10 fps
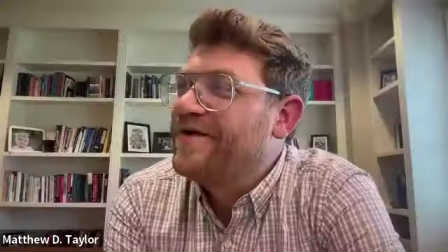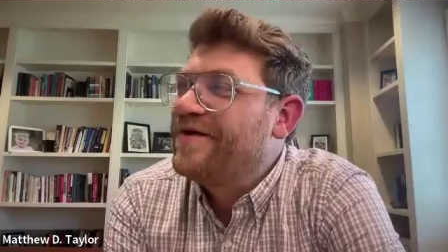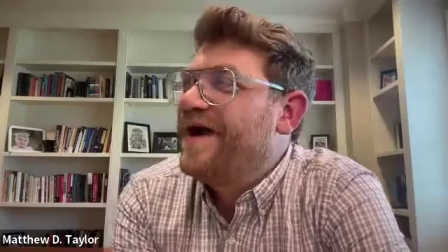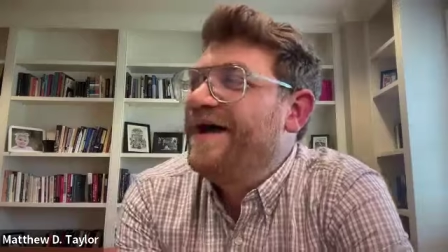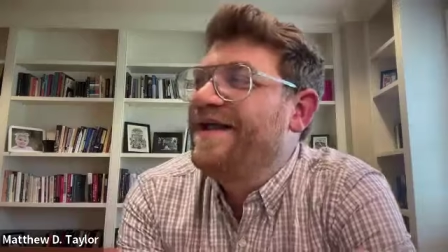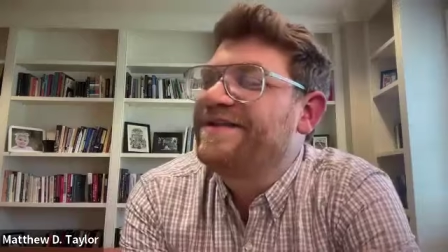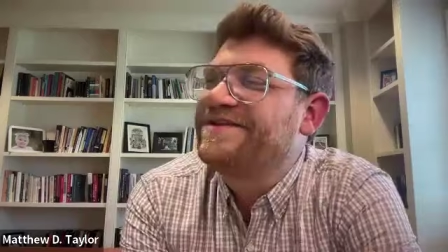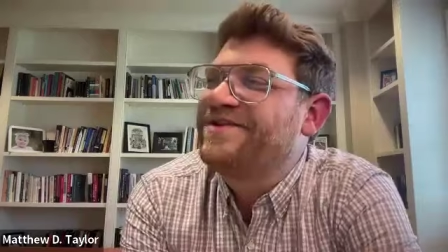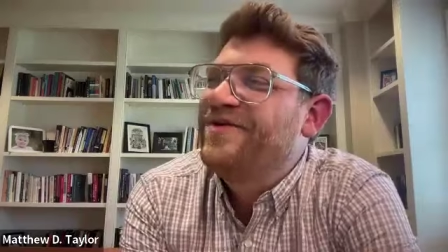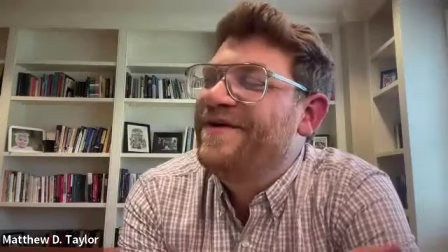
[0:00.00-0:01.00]
yeah, I
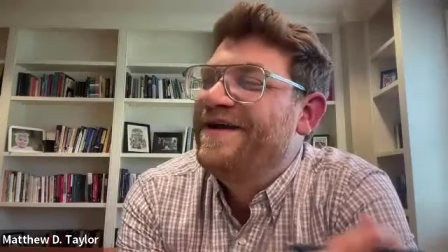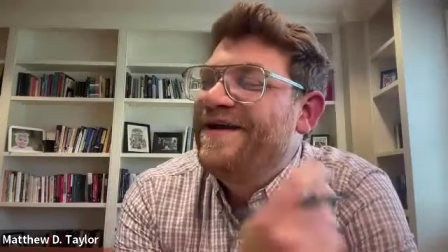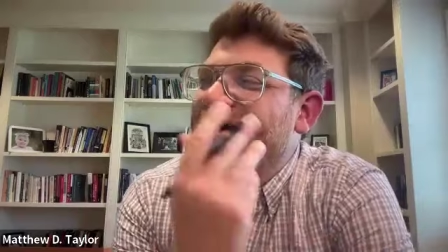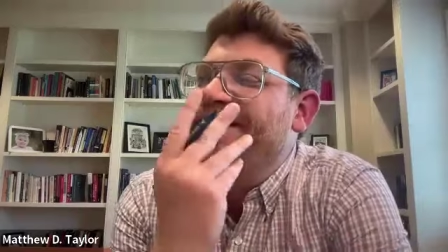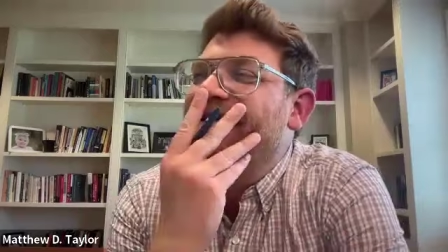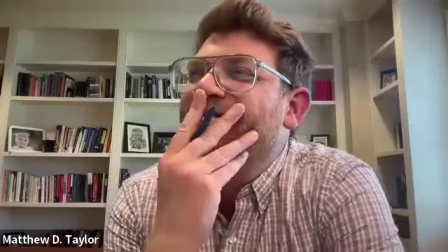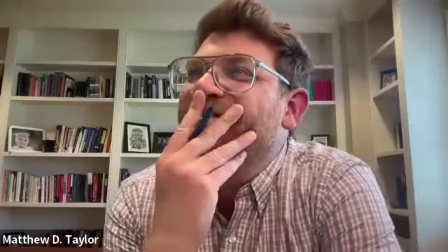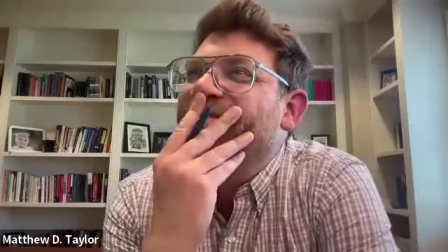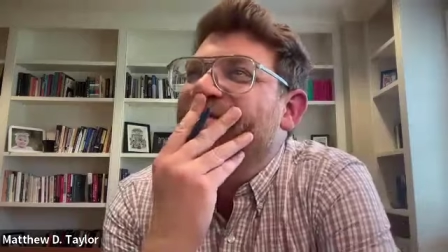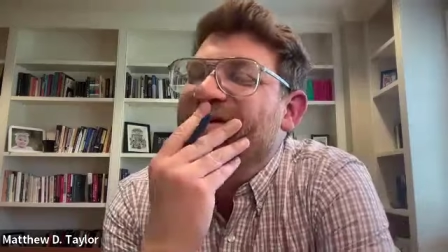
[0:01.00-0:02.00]
so
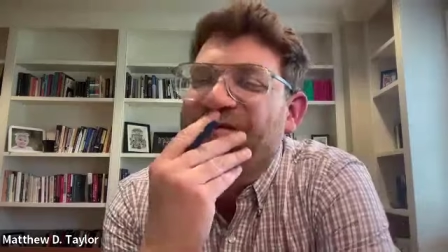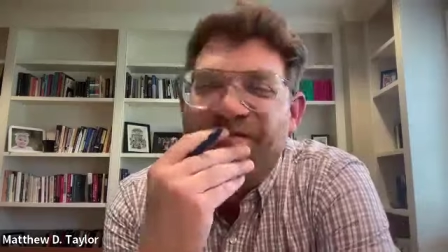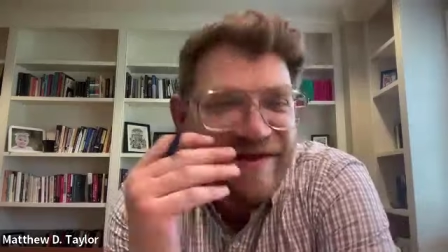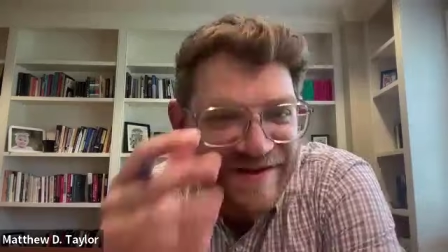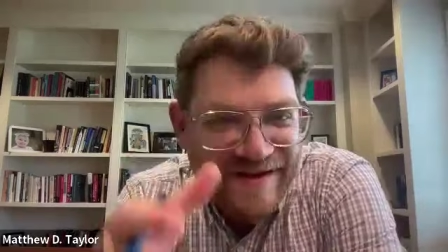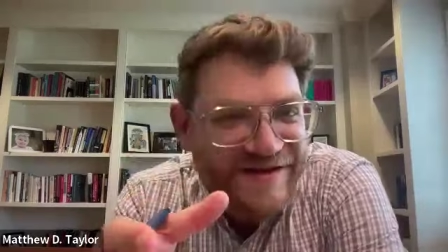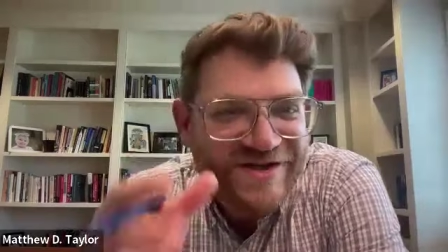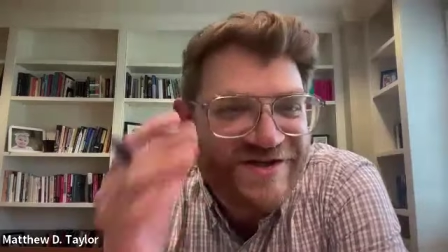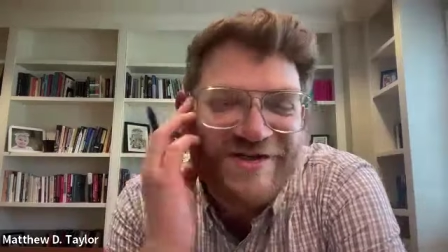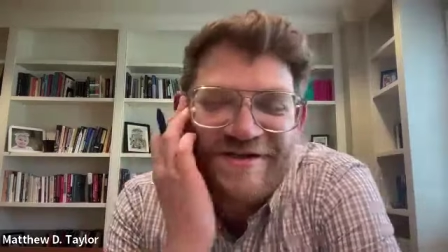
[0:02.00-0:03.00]
um the, the,
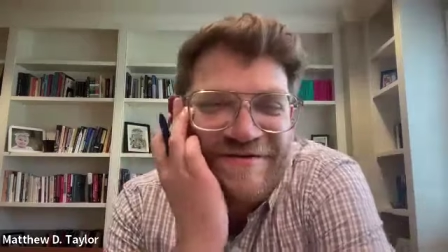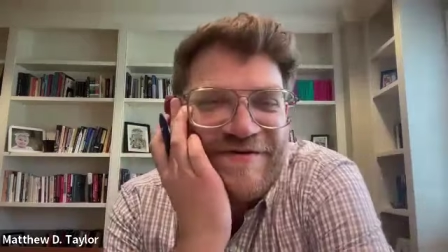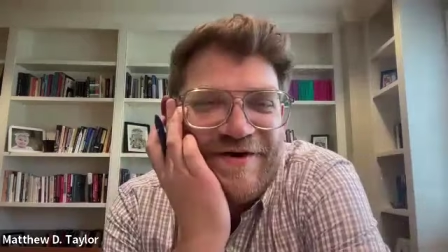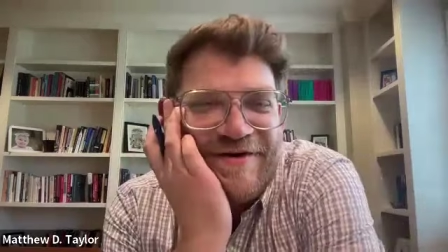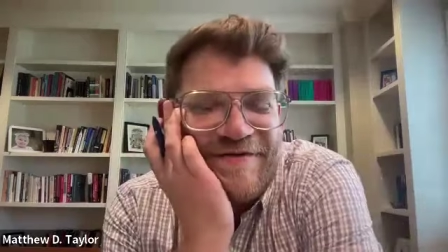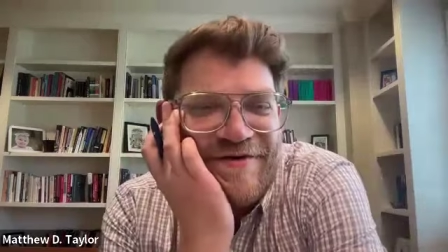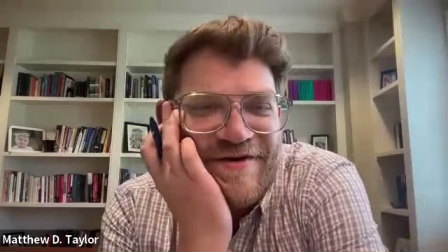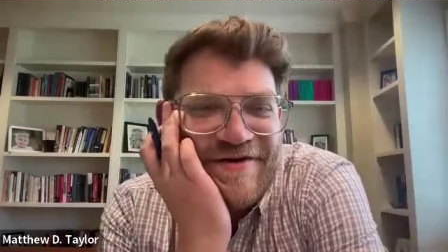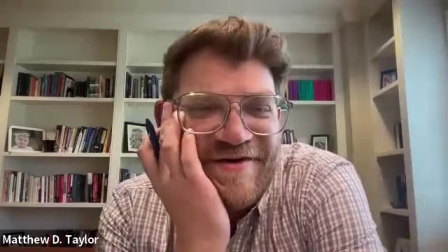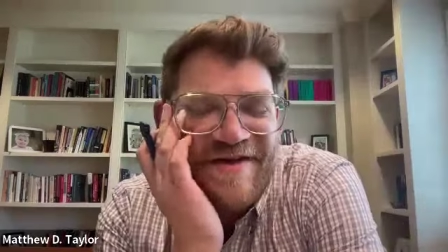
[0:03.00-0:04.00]
just just for
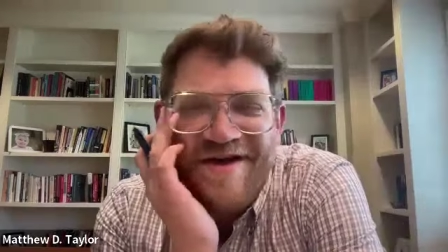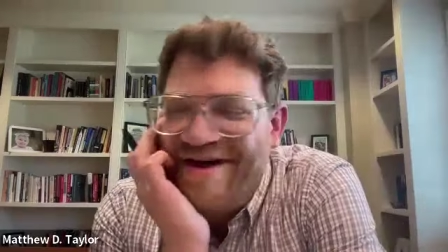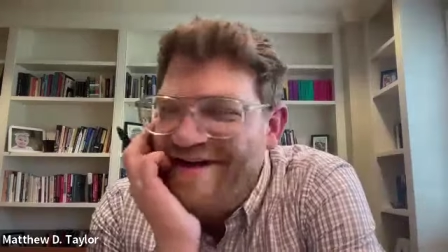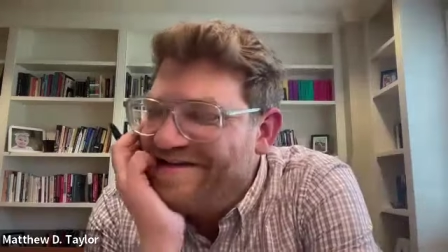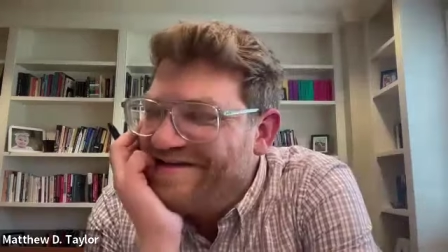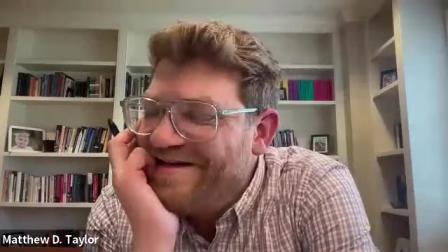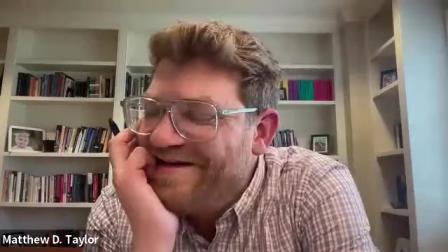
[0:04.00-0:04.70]
for the audience